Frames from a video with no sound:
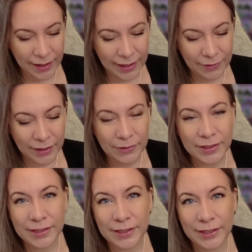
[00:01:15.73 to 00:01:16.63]
if anyone
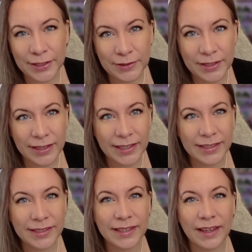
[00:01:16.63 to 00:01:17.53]
is new to
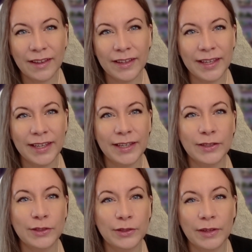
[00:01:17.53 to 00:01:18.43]
this, I
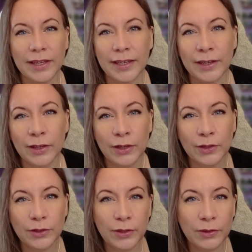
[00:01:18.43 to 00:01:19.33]
do a
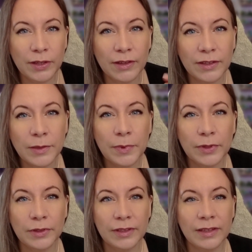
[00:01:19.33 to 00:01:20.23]
2-card
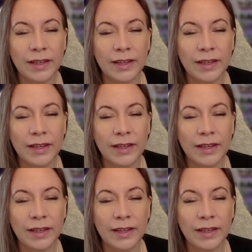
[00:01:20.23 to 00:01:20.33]
pull,